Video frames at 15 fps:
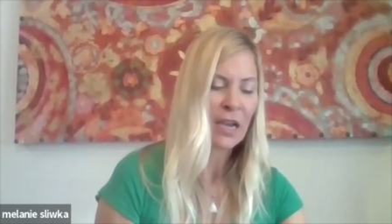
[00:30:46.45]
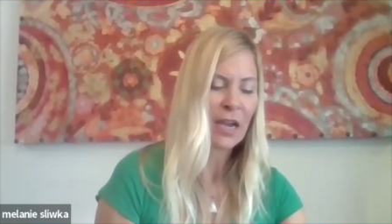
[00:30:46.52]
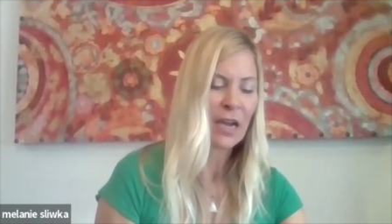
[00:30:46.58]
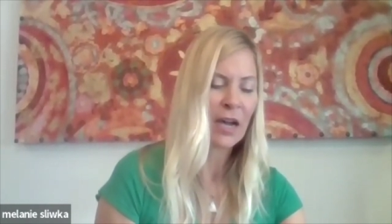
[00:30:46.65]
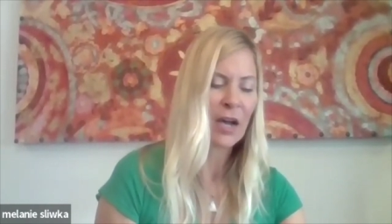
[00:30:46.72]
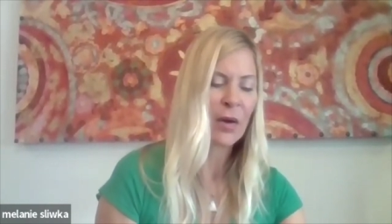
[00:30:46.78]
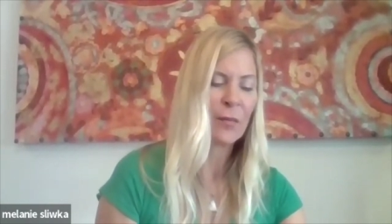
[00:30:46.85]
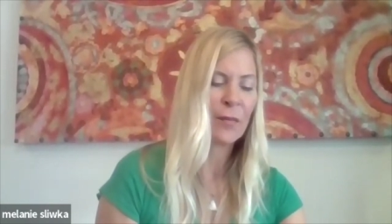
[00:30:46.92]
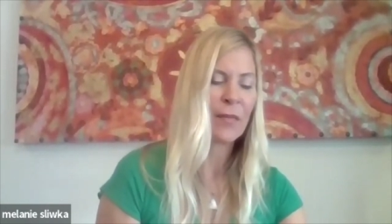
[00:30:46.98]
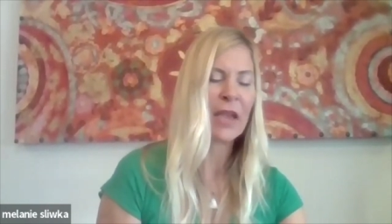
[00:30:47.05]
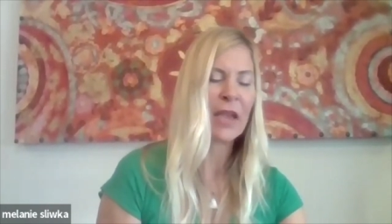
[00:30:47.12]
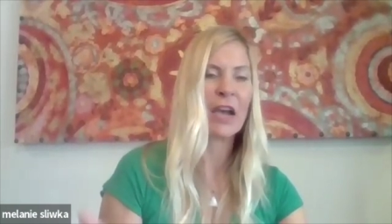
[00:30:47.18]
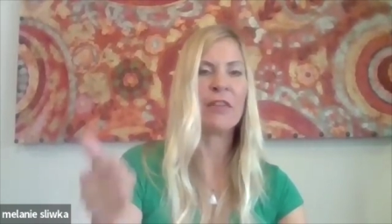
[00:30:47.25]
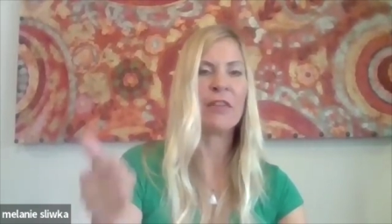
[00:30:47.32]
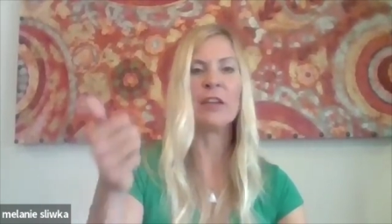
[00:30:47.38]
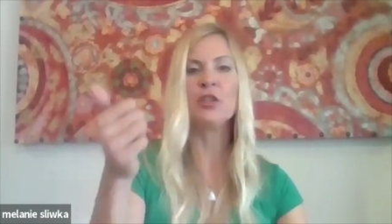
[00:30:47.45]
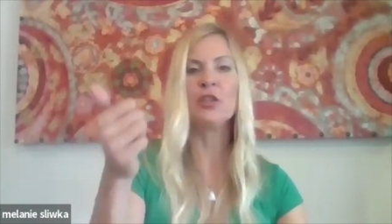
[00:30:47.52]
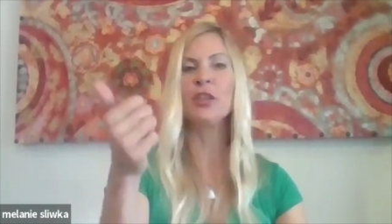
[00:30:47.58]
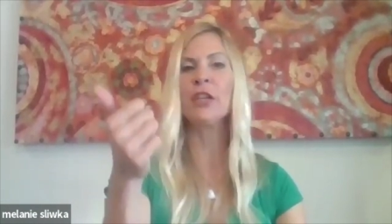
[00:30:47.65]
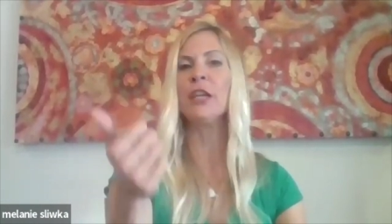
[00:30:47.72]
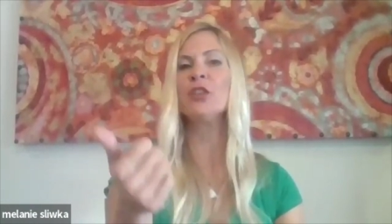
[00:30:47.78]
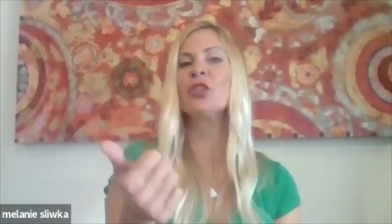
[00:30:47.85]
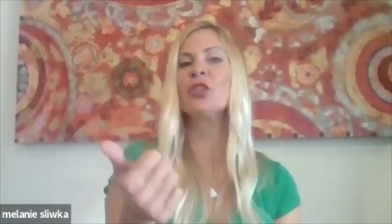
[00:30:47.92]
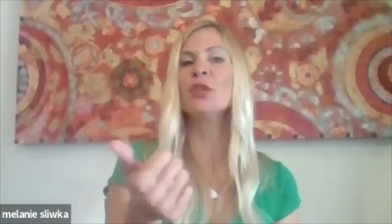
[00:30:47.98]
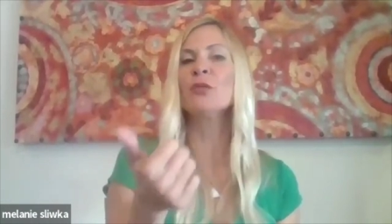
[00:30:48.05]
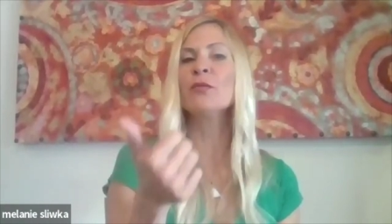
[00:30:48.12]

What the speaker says: have education